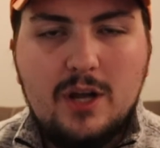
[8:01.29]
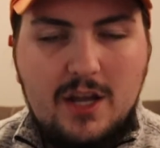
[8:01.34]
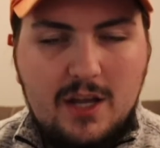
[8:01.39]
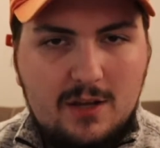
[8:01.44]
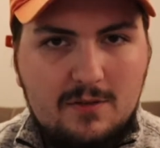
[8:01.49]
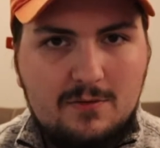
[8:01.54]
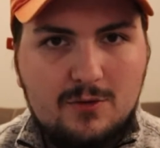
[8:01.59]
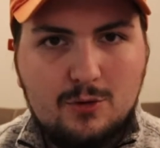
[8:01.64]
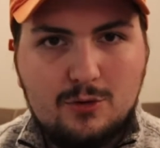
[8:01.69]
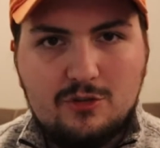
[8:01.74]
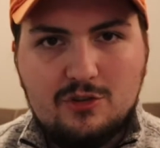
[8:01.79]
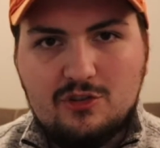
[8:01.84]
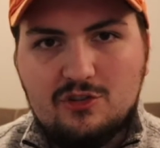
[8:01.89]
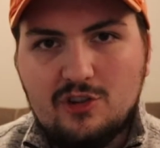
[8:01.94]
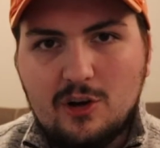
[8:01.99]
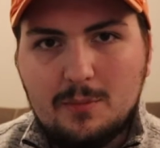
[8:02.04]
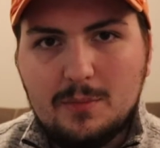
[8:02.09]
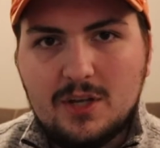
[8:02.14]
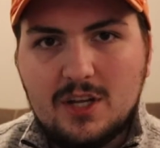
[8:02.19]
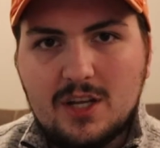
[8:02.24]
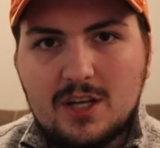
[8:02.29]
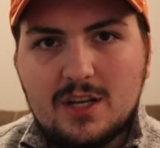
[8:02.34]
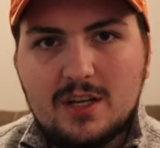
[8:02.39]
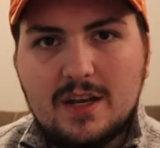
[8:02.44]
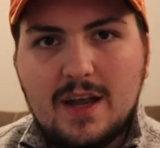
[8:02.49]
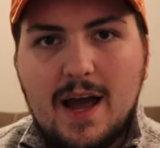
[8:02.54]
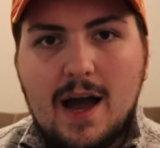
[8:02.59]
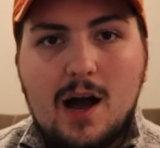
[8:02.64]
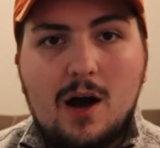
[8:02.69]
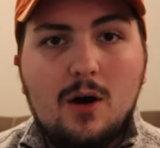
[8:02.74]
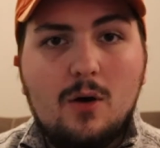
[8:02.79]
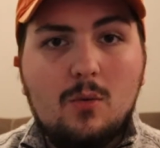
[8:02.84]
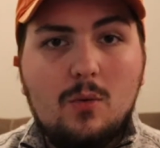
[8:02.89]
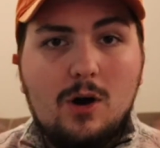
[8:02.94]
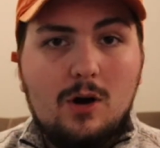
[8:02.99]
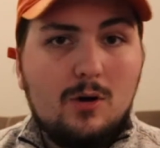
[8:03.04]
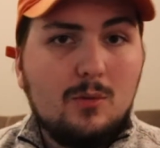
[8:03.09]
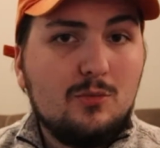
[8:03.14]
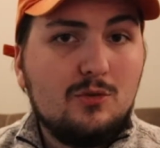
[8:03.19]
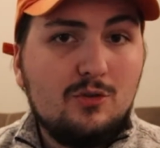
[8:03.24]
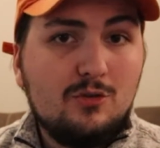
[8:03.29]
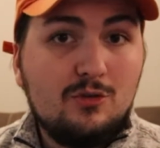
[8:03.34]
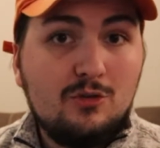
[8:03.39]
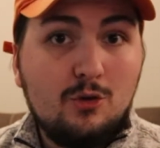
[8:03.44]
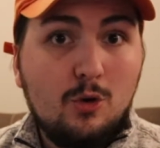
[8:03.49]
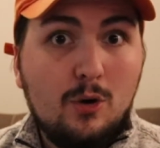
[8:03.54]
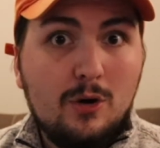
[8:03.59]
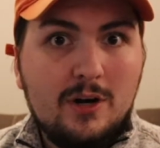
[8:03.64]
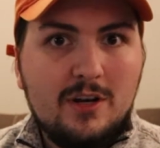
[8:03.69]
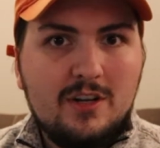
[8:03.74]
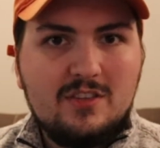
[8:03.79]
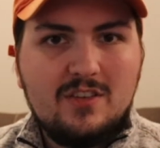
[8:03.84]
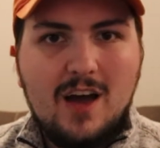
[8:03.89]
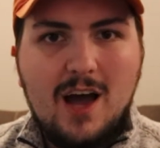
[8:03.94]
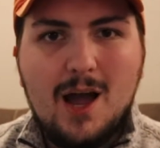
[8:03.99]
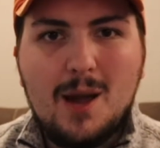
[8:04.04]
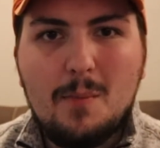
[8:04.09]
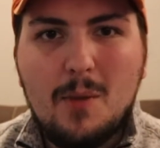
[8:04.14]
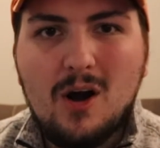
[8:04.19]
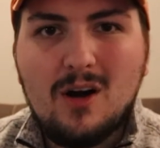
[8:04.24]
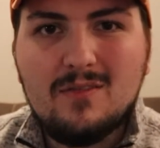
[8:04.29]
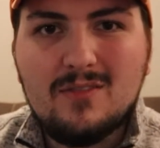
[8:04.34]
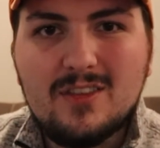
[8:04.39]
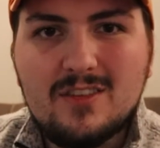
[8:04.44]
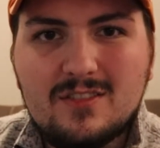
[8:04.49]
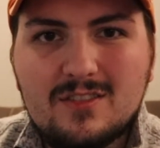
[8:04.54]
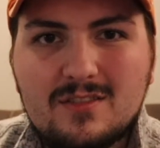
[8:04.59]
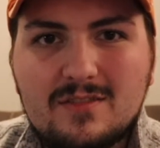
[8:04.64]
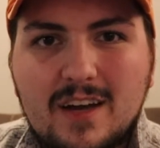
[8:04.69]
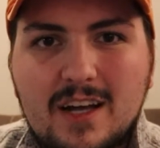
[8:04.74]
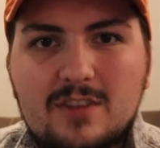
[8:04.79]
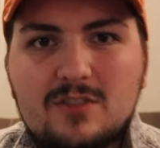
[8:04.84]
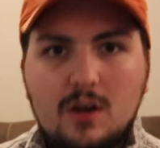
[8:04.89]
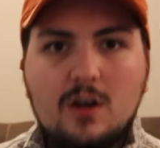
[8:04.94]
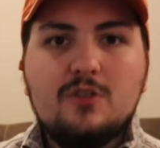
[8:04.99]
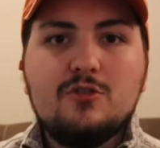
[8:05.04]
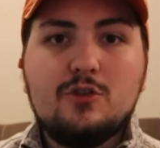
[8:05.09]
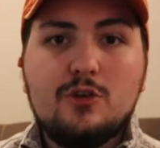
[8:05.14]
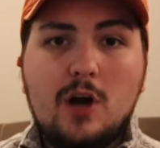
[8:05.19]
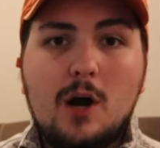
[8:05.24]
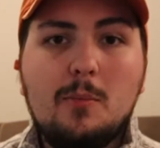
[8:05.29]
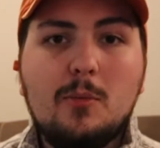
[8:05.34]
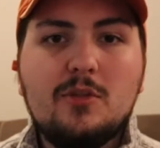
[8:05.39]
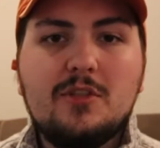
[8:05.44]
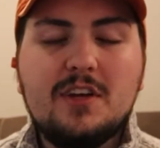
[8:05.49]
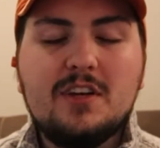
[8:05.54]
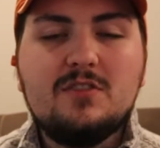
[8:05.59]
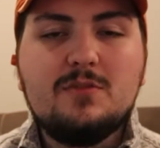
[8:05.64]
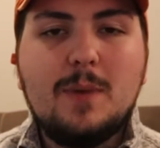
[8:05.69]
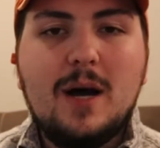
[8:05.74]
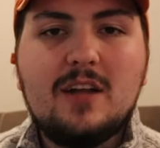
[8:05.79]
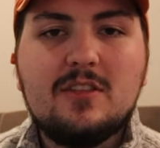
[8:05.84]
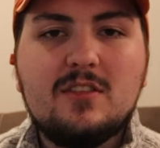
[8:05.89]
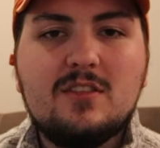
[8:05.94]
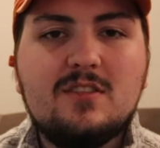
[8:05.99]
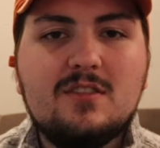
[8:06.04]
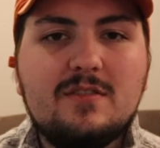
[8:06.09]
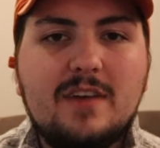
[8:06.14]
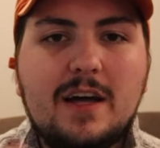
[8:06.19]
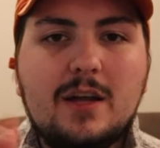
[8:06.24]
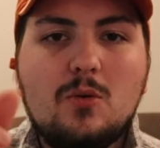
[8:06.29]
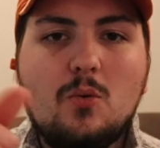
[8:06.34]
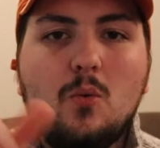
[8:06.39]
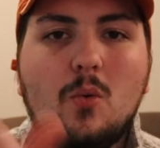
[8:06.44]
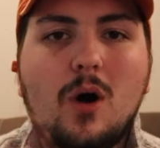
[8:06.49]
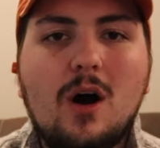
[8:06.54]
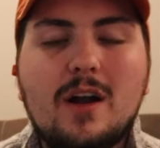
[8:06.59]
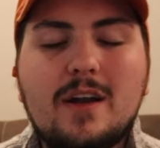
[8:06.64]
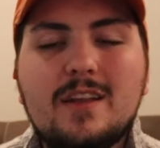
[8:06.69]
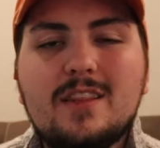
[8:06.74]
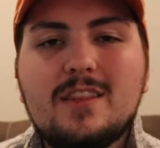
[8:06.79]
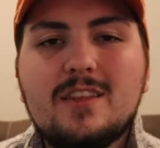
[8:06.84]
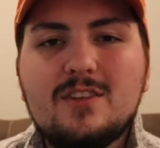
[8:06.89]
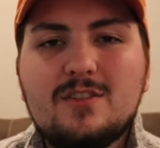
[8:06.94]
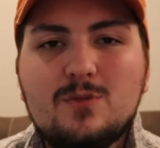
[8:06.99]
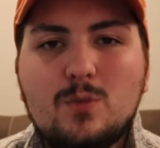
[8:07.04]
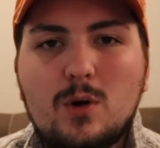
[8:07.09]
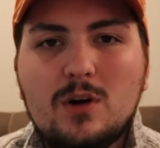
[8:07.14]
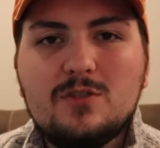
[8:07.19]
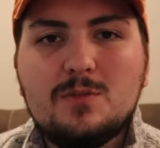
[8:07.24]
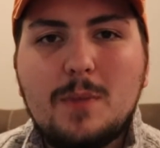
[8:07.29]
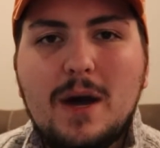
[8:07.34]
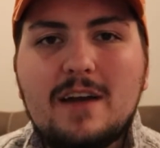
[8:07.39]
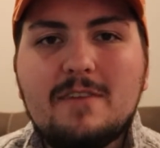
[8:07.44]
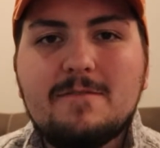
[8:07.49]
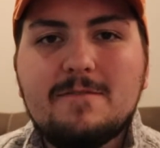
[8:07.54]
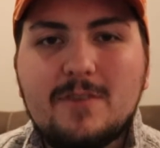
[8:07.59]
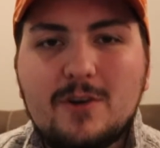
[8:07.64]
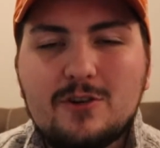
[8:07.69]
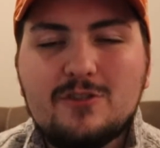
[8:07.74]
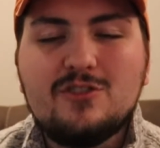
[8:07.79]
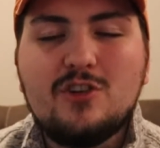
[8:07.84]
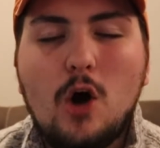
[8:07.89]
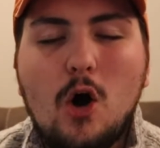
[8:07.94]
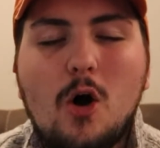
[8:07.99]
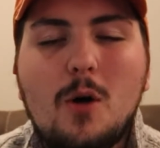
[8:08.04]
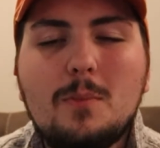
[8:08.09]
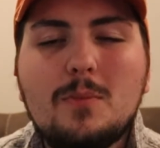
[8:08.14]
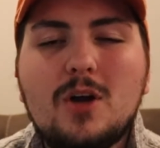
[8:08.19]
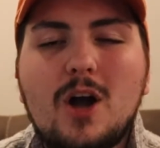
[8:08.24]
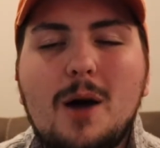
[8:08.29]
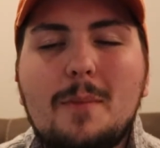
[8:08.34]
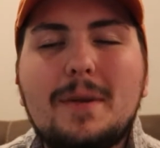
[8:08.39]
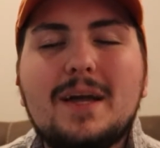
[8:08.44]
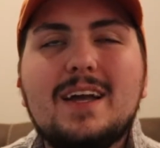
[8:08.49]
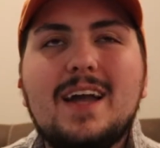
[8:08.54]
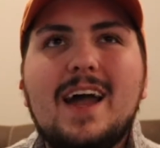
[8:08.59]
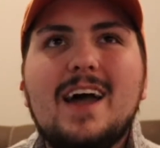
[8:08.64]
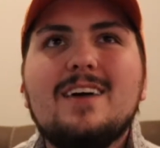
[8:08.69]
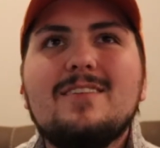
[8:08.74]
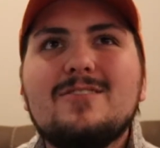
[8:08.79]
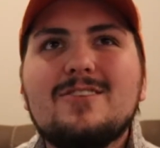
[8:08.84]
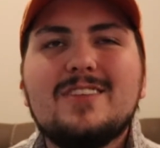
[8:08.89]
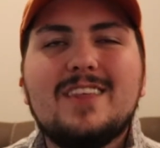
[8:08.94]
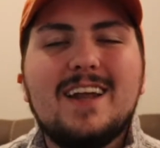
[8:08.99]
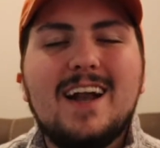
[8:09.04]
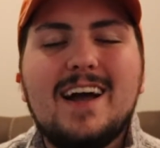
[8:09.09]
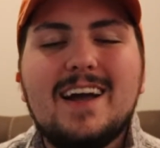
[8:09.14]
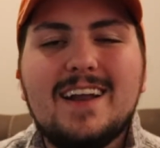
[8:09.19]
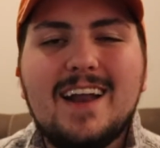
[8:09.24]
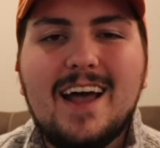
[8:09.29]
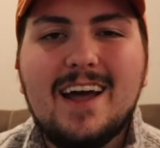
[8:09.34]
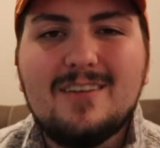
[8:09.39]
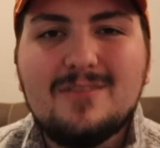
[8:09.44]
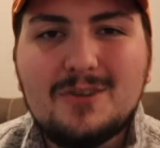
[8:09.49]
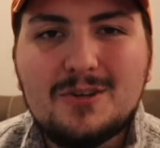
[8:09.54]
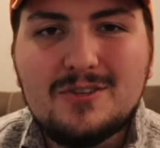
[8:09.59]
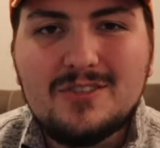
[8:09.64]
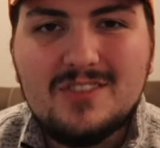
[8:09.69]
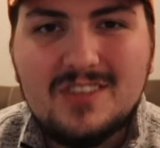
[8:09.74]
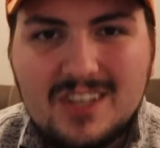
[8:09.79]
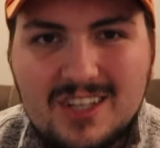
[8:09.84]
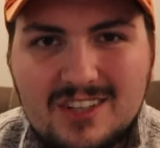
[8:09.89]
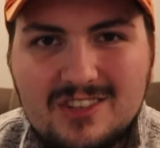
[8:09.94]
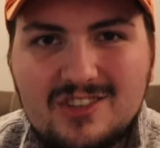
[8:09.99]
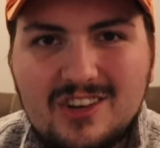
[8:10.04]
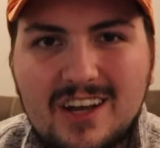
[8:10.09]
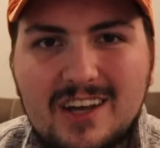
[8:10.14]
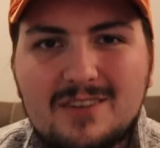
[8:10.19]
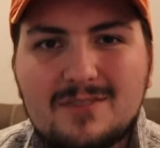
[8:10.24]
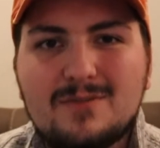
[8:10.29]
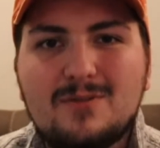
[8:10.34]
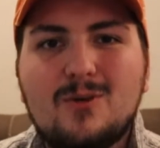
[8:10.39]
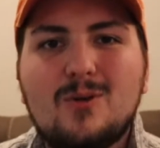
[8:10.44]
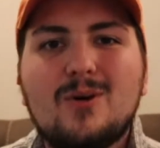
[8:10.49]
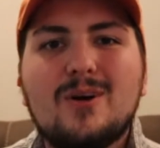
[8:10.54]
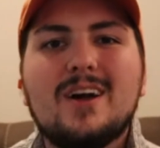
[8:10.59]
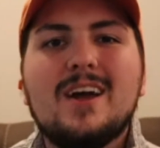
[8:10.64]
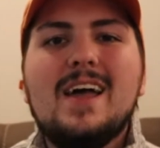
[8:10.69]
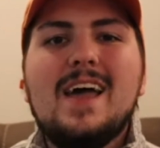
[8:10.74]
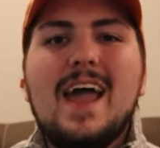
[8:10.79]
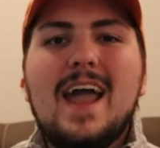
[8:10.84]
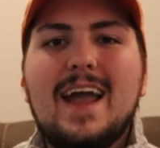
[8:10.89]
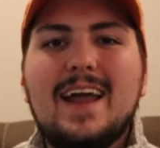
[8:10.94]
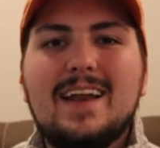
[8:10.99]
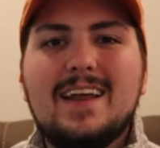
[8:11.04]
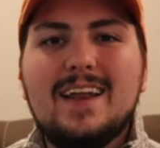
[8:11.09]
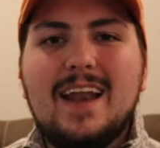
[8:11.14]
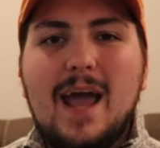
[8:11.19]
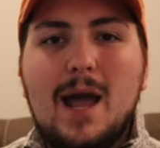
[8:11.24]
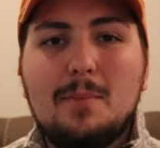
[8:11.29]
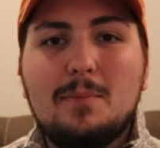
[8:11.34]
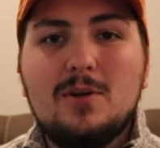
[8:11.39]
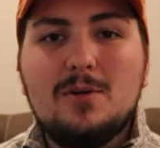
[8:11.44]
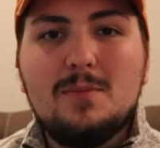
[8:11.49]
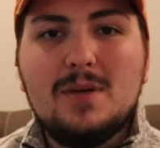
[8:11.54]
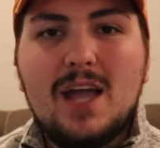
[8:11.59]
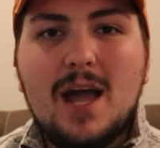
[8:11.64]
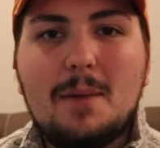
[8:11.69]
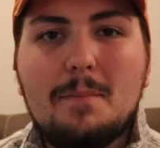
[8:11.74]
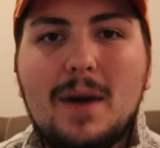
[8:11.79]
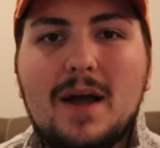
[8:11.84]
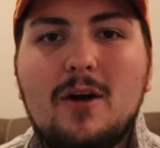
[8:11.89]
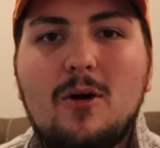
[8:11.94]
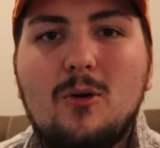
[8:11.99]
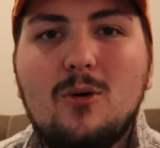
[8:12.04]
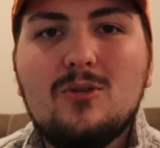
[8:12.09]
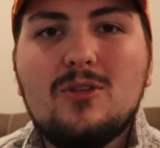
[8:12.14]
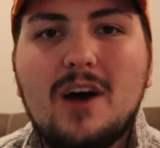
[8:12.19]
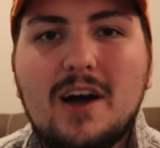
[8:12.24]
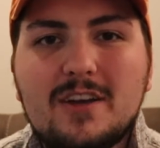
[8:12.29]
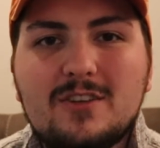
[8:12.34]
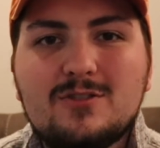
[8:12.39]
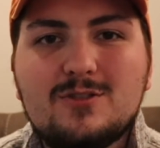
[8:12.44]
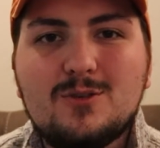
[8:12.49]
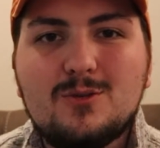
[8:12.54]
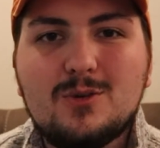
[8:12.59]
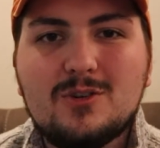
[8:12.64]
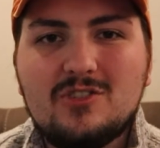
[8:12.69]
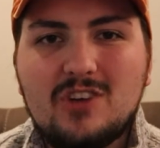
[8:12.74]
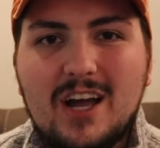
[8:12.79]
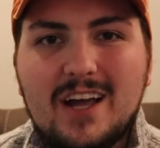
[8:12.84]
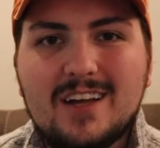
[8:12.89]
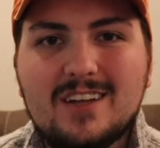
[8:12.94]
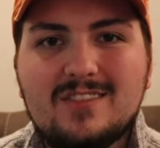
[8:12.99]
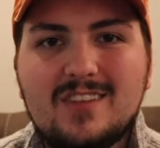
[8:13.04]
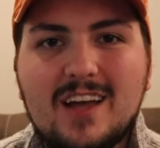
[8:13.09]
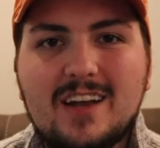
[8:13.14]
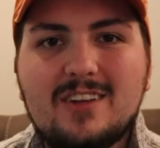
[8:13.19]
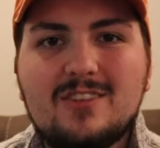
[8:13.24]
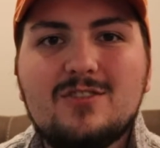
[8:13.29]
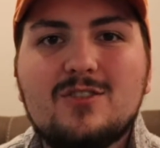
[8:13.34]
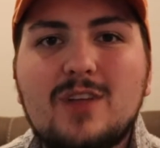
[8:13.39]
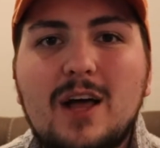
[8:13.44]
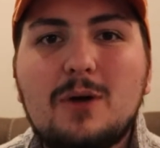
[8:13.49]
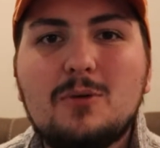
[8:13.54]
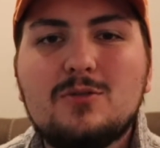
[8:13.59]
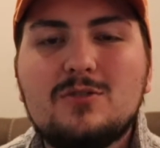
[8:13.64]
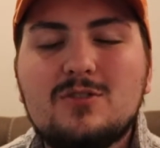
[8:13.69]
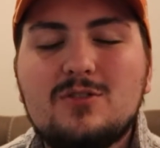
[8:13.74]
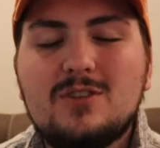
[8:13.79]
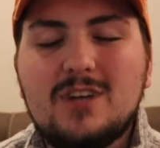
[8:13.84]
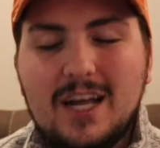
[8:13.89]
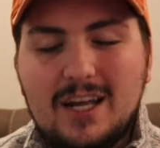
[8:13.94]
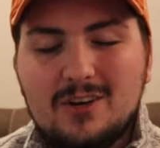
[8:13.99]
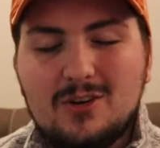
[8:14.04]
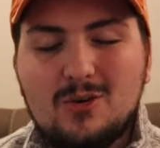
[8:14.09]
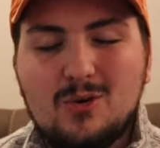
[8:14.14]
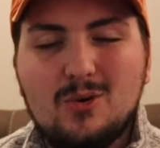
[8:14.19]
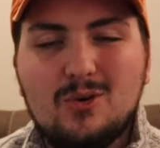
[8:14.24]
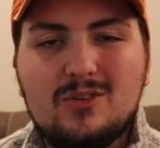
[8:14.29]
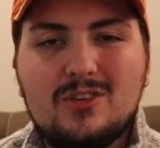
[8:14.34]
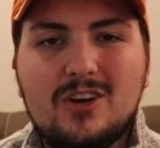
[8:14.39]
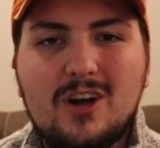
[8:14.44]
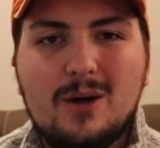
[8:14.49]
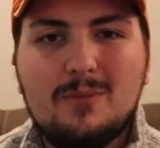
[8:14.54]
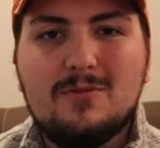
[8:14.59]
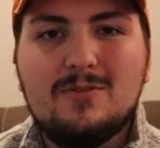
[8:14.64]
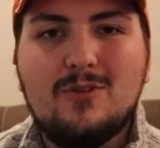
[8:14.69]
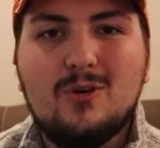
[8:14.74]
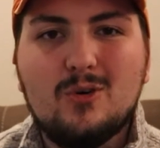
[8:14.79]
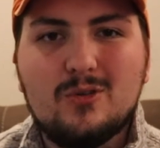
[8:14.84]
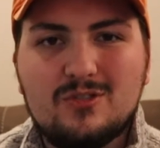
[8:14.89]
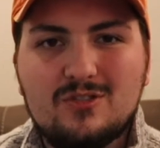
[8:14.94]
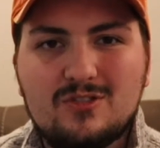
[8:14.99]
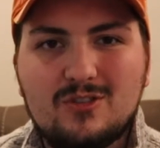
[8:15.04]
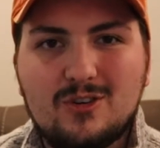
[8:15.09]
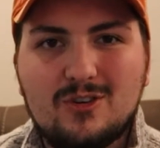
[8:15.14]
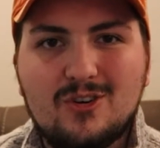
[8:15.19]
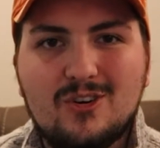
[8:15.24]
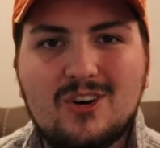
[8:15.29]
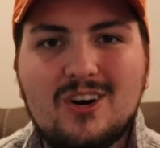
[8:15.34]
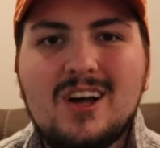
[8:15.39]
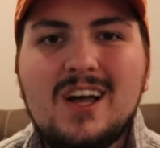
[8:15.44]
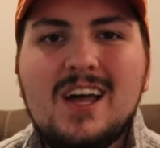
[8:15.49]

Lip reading: If you're just jumping in now, welcome to story time of this event. So a couple things about this event. One, this was my first homecoming ever that I had ever DJ'd for, and it happened to be at my old high school which I attended, so that was kind of cool to come full circle.